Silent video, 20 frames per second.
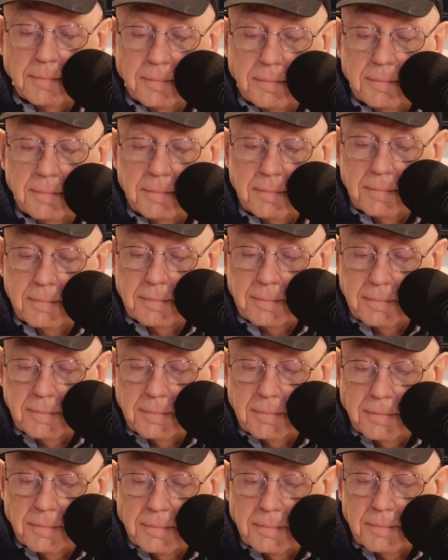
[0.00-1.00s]

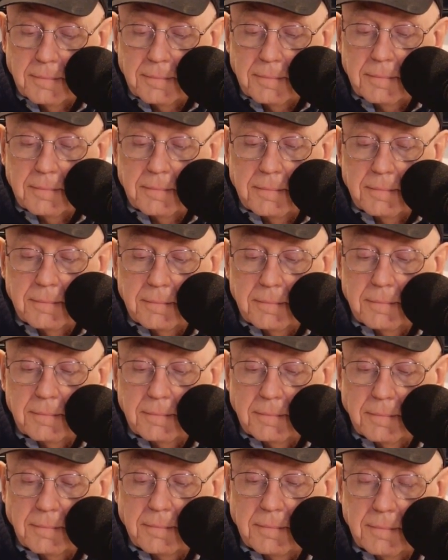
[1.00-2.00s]

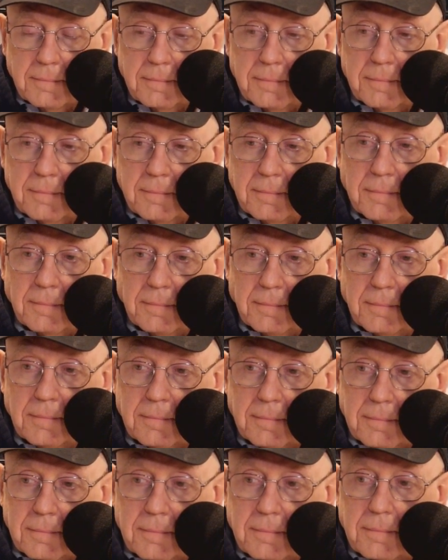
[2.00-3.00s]

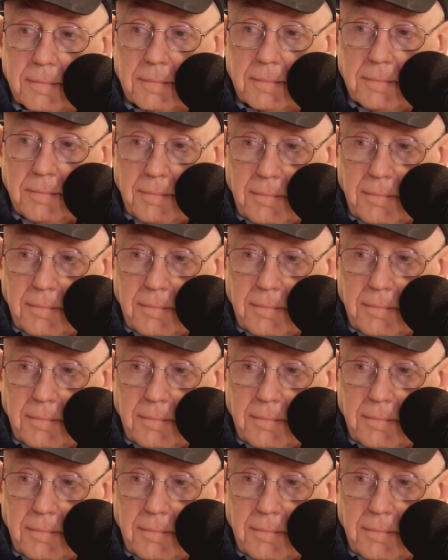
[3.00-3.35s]
The person shown says nothing.